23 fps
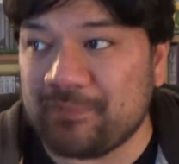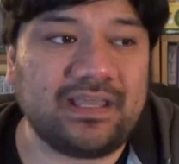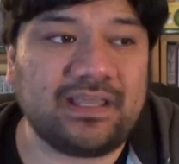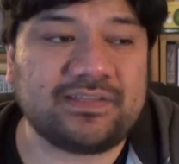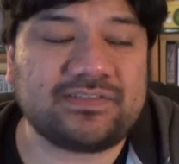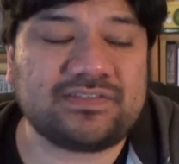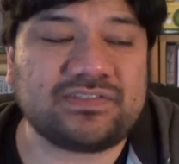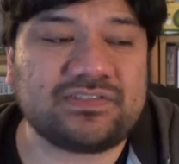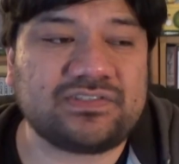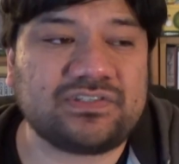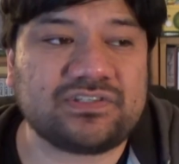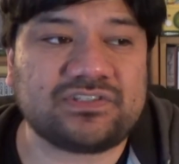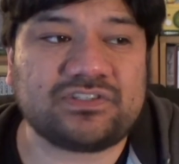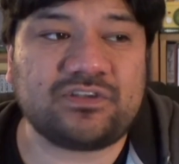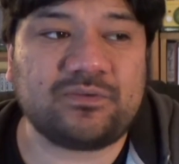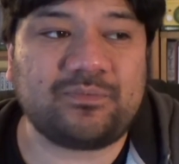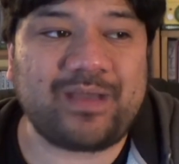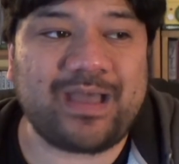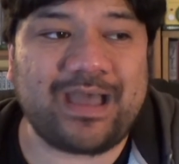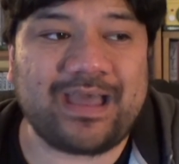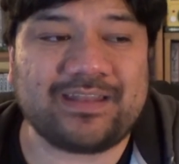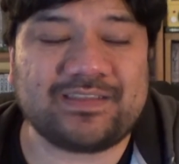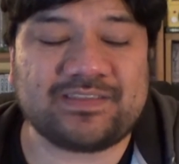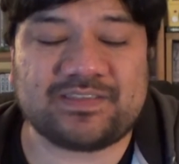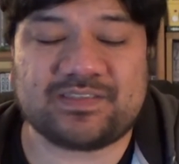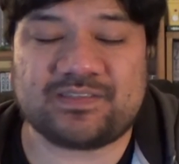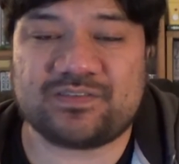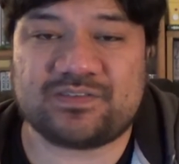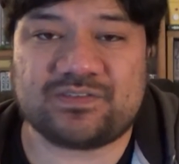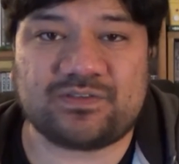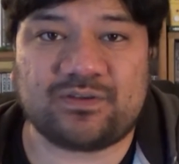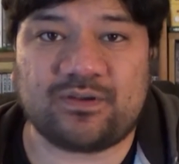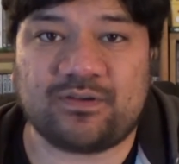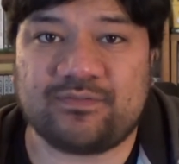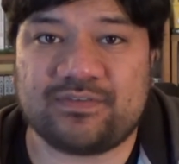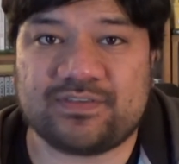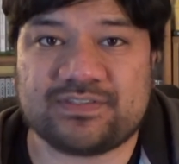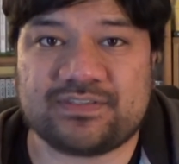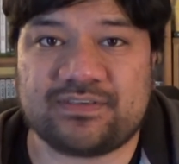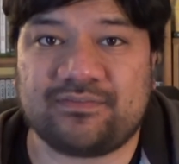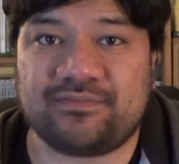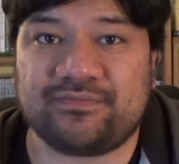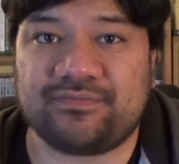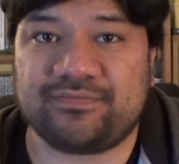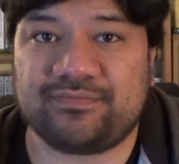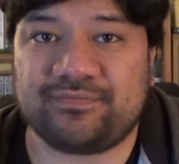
It's just too bad it's in service of